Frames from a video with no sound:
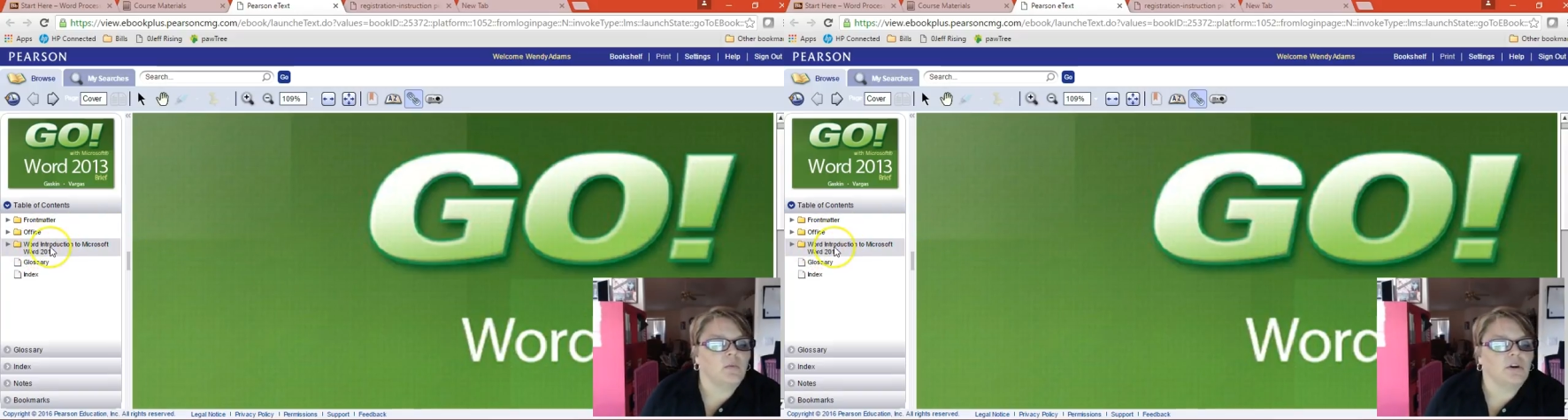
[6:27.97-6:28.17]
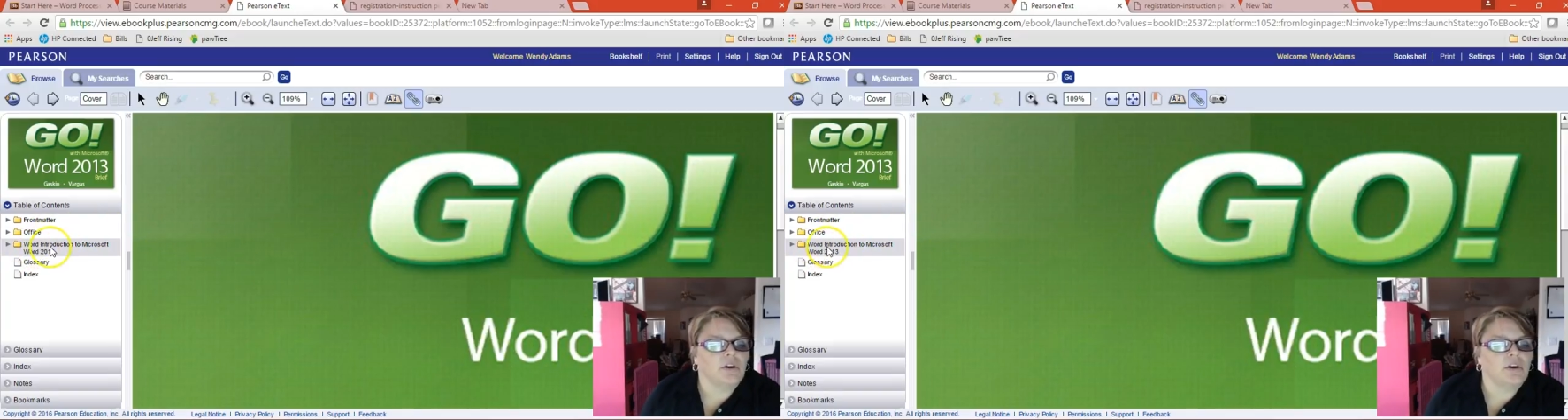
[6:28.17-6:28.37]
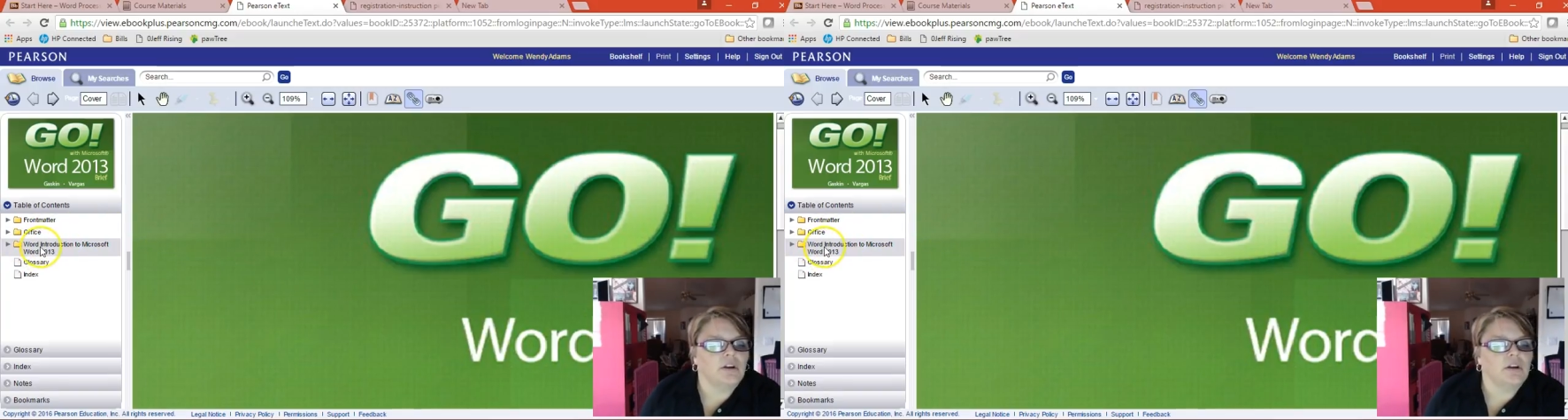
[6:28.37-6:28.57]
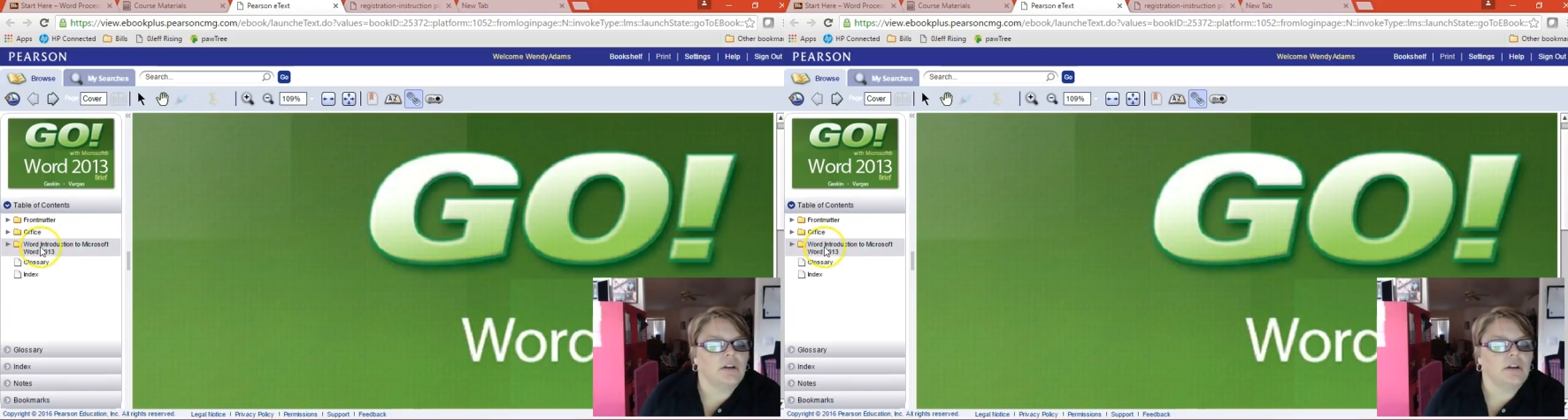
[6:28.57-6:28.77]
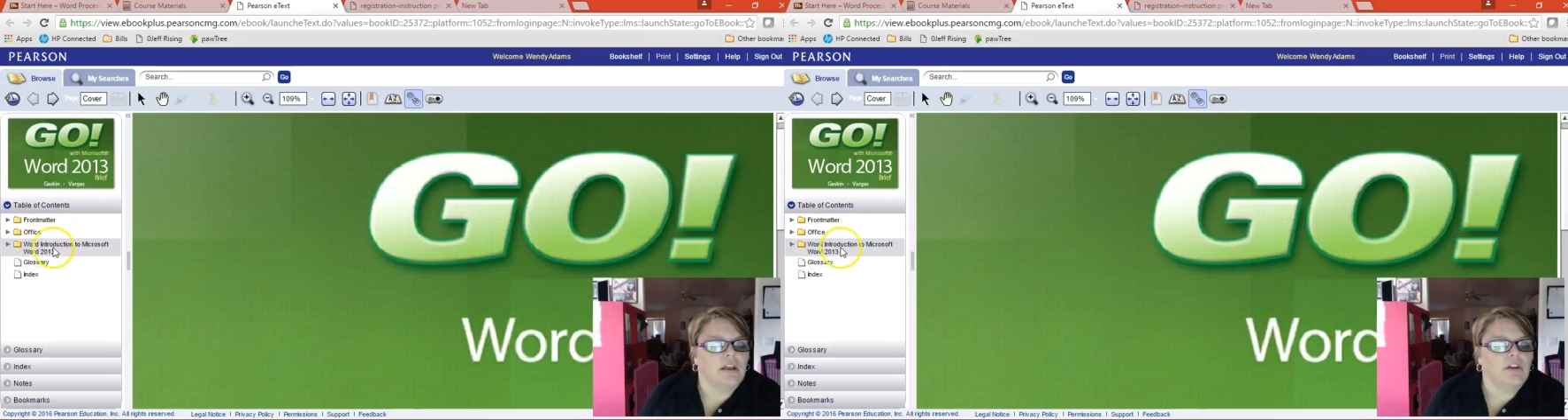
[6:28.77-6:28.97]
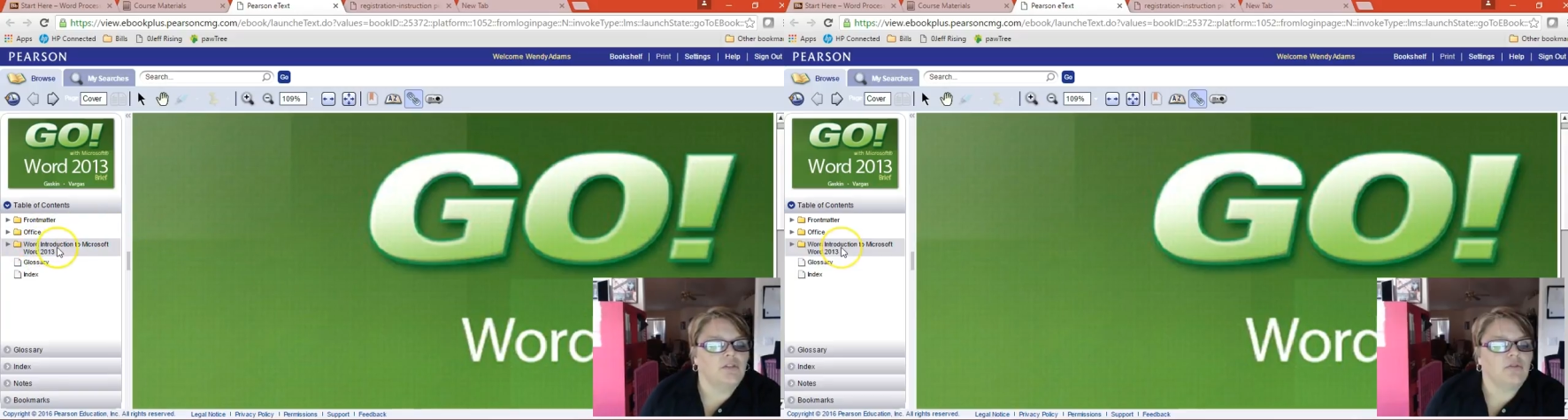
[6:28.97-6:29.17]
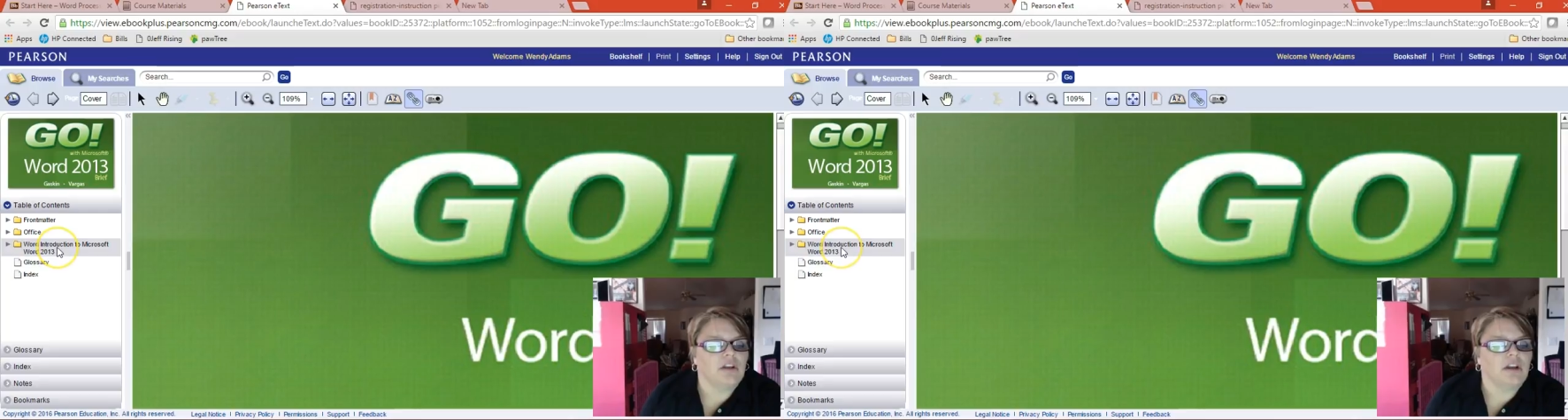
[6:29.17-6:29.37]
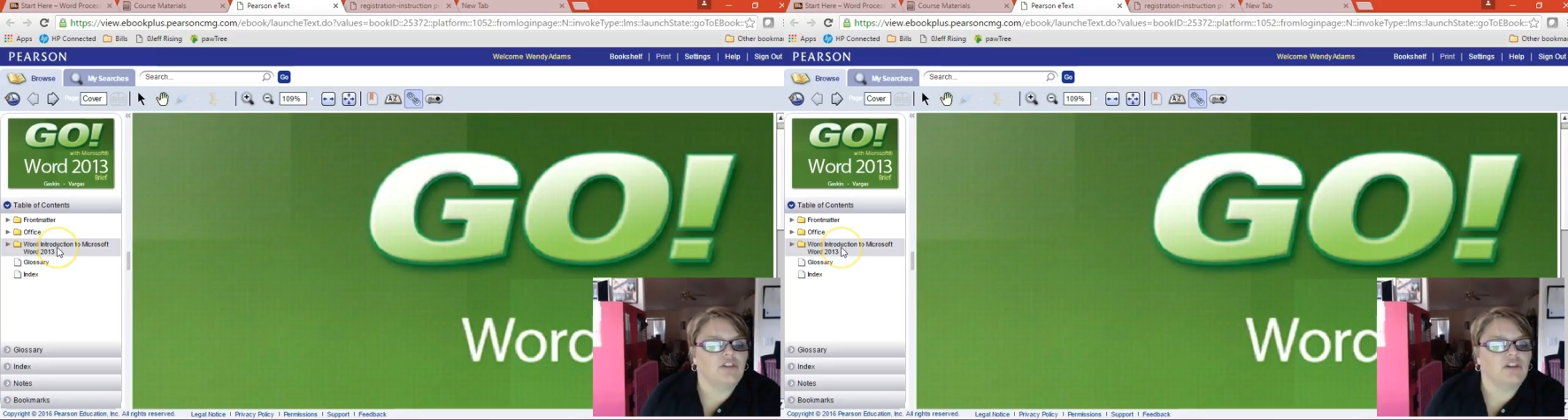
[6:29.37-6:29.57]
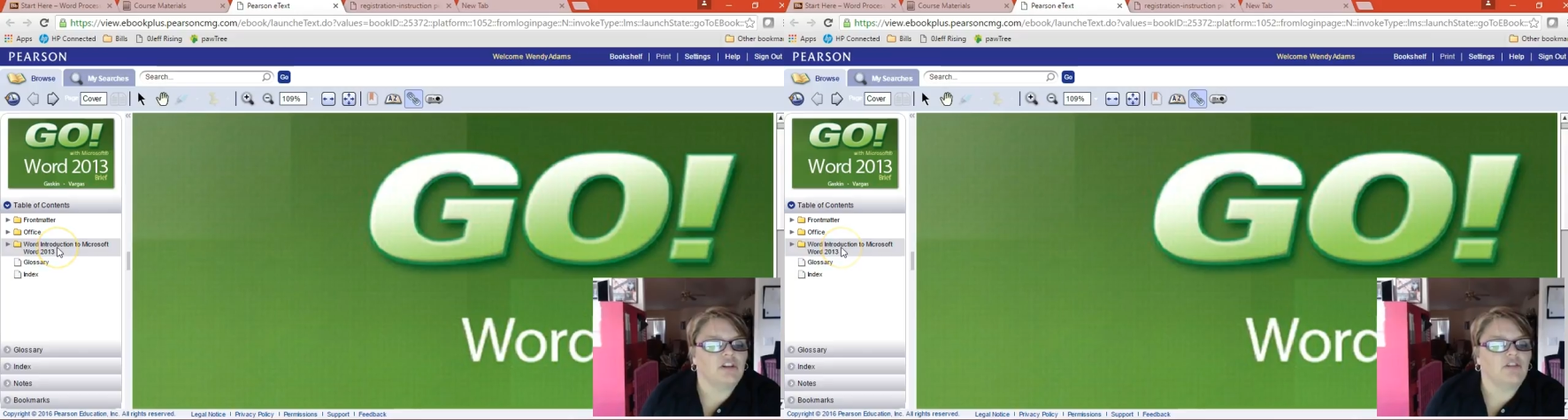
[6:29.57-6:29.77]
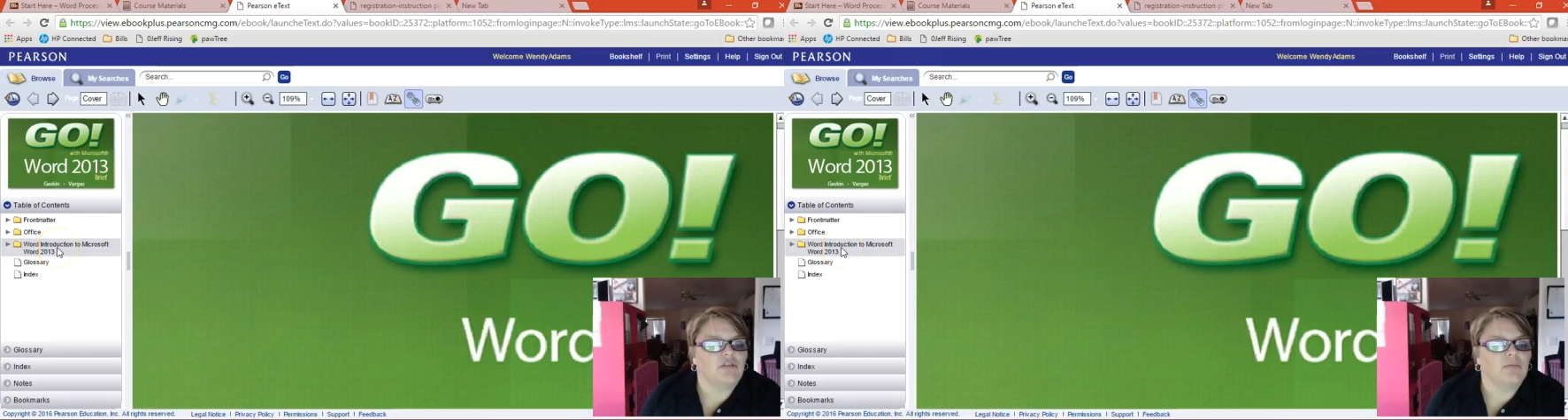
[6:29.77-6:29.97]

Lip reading: Word Introduction to